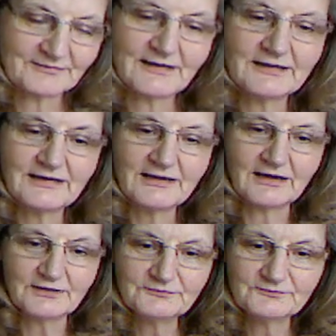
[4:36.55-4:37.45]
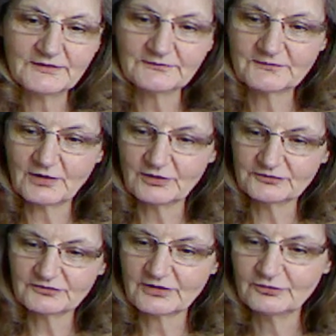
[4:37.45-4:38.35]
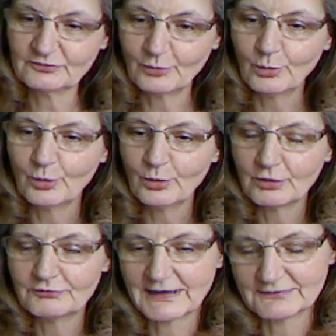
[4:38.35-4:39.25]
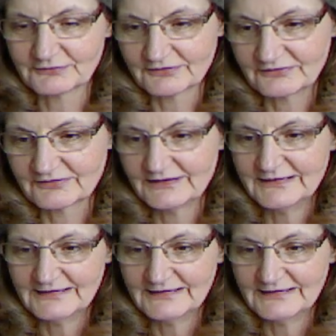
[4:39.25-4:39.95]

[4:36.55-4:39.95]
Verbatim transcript: That love of God's goes all around us,